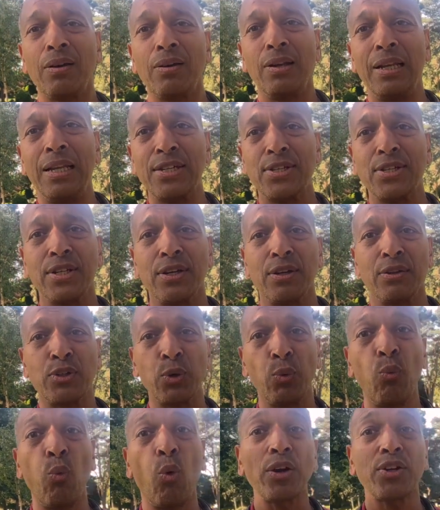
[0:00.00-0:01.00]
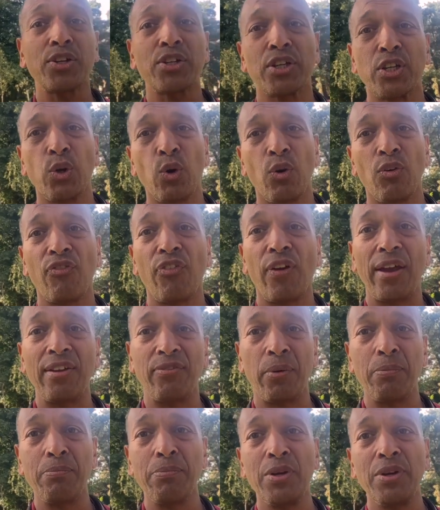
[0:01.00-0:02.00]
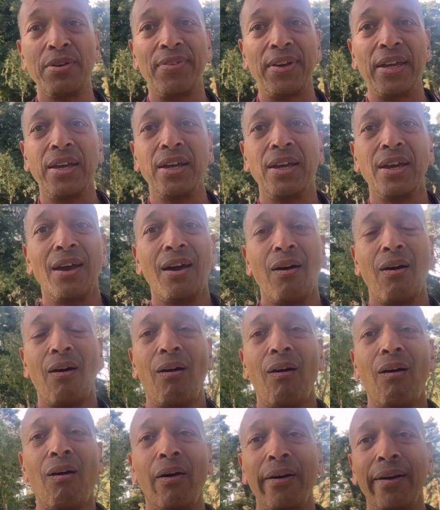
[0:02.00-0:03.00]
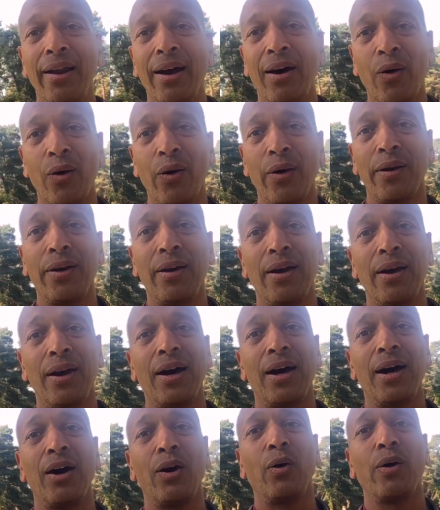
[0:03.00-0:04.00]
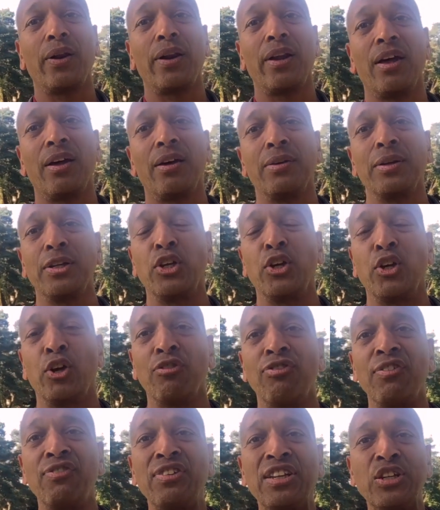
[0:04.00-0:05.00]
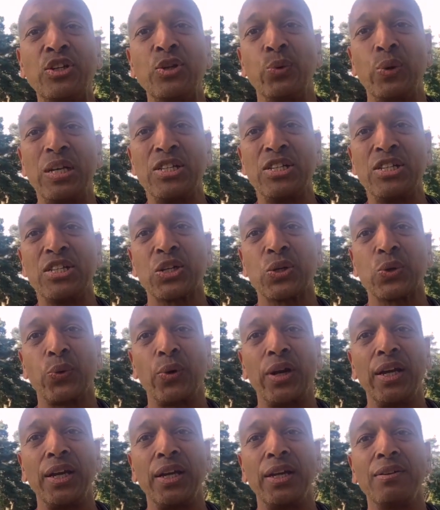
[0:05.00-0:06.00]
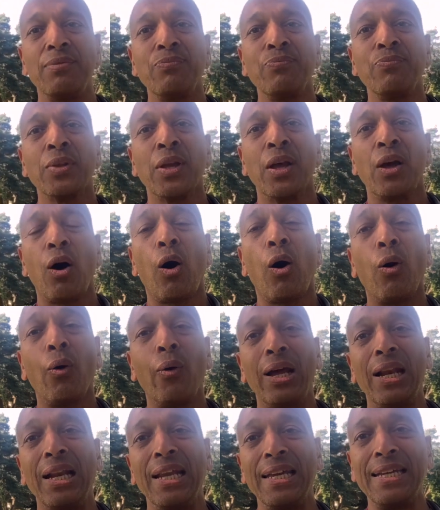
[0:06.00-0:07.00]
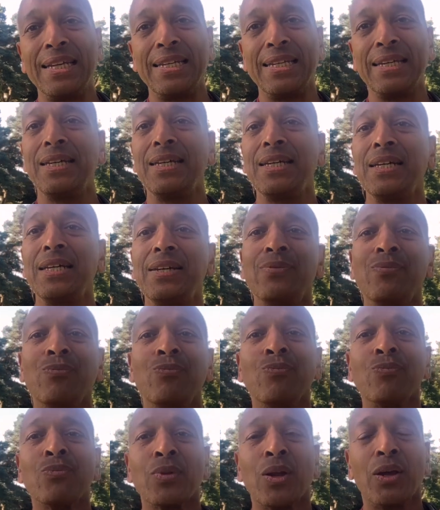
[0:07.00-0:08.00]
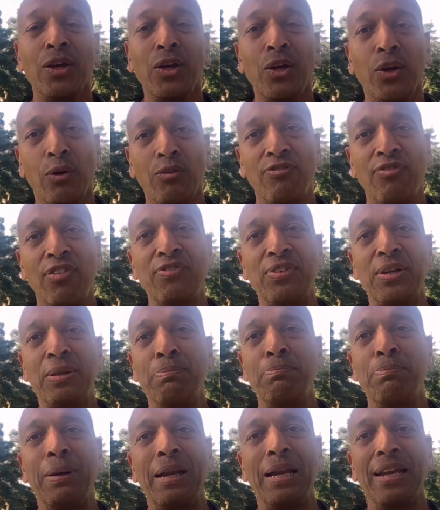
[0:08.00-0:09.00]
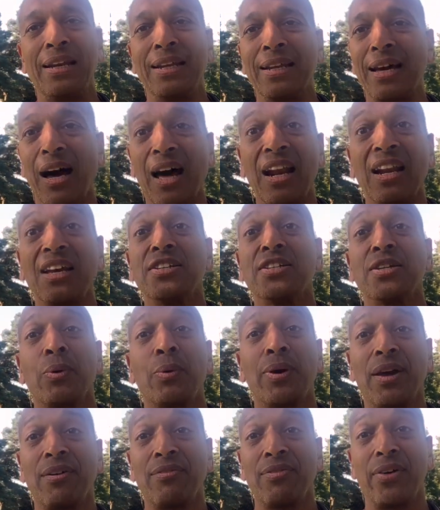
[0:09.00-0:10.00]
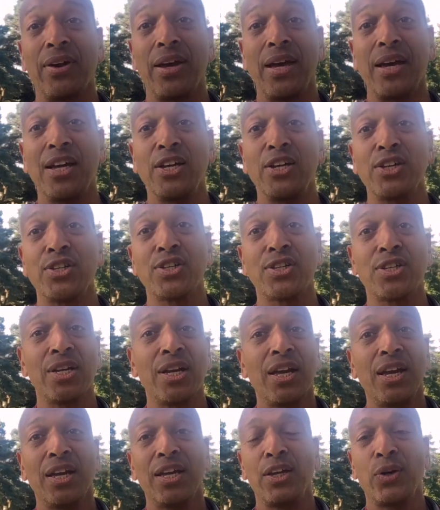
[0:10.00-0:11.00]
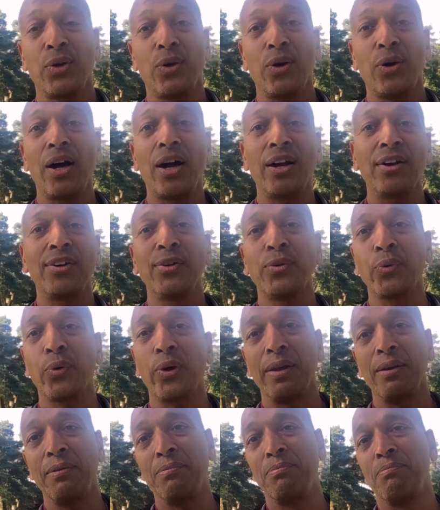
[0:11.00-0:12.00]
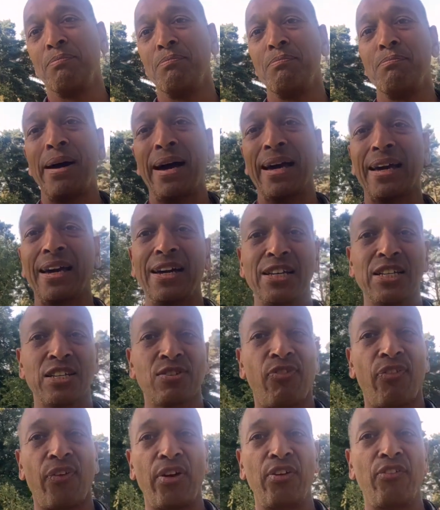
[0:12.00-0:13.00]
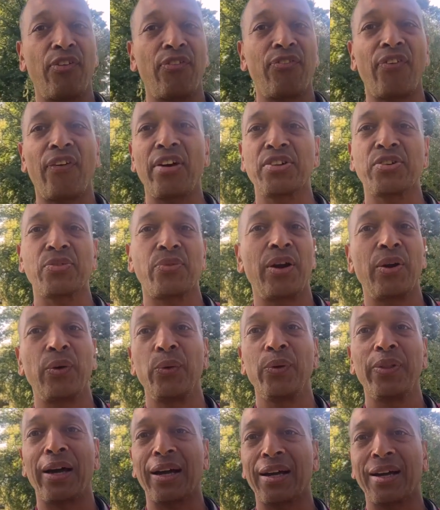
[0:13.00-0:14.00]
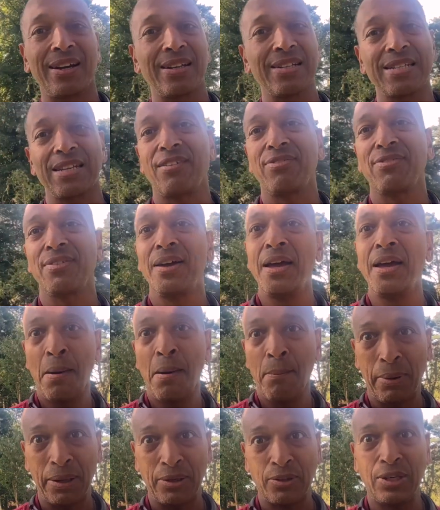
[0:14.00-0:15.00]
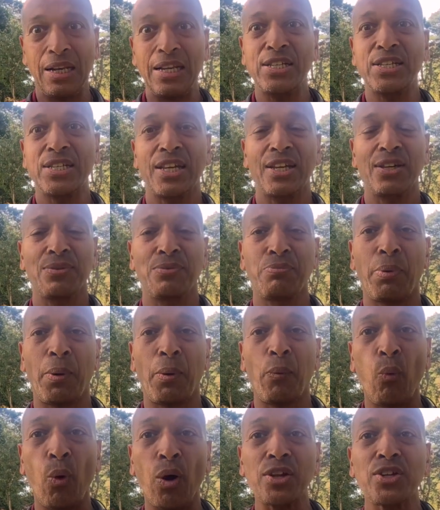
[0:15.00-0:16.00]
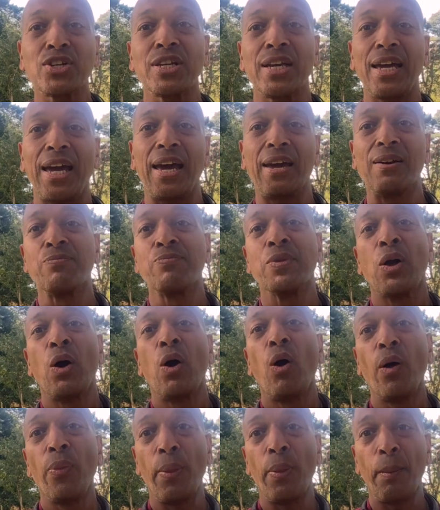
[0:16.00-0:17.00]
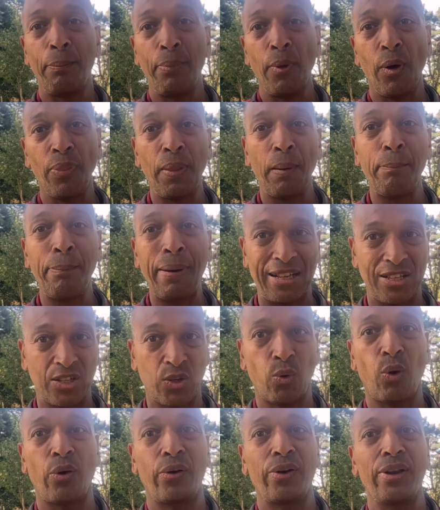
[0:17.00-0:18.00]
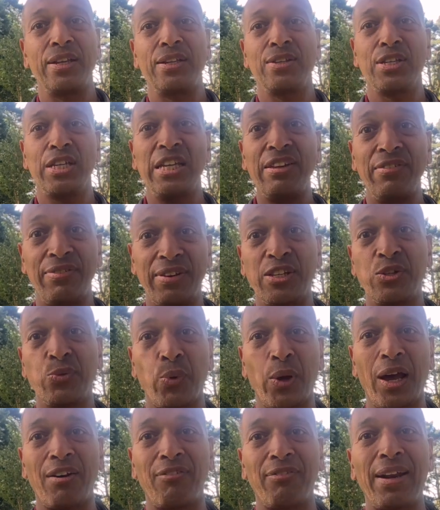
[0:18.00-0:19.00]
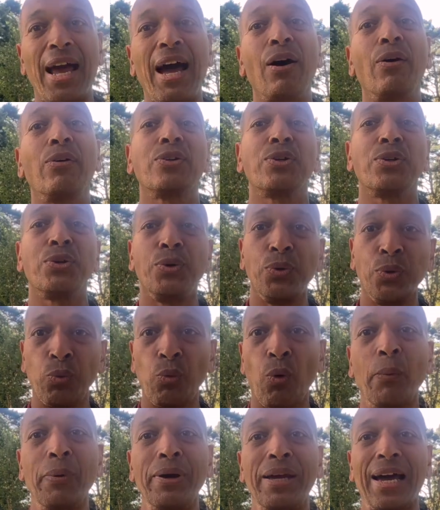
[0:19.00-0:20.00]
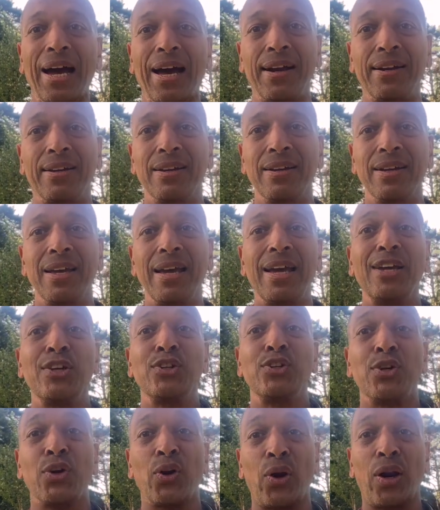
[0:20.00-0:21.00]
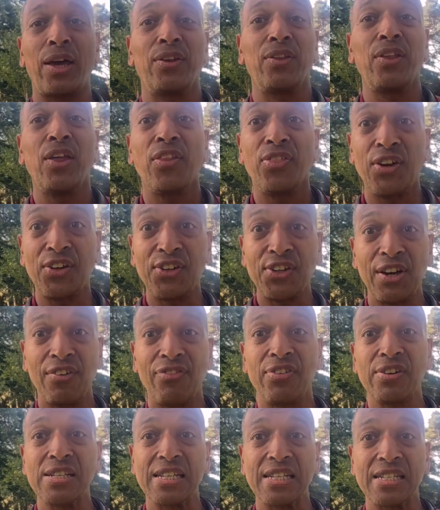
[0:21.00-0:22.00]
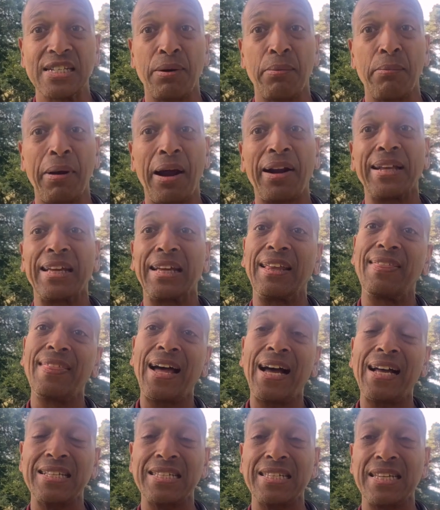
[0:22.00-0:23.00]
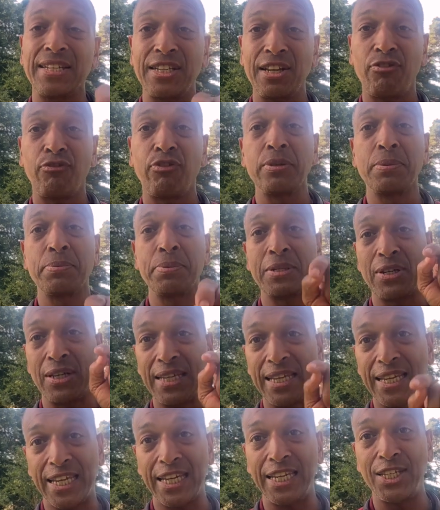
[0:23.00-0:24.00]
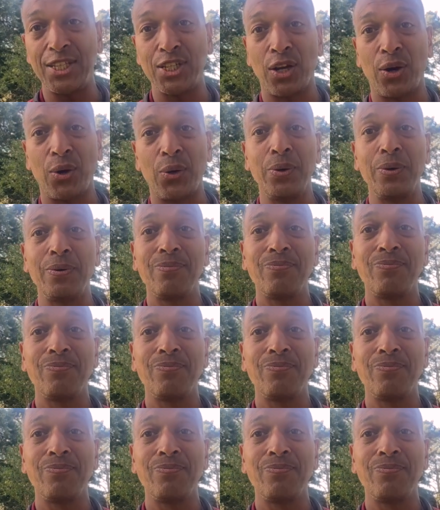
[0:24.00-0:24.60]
listening to watching your favorite movie on a, you know, 52 inch screen, OLED, you know, 50 billion colors or whatever it is, you know, 120 megahertz for a refresh rate, all that kind of stuff. But listening it, but watching it on the best quality TVs we have now to what we had. Do you know, like, the difference is dramatic, and that's the difference between keto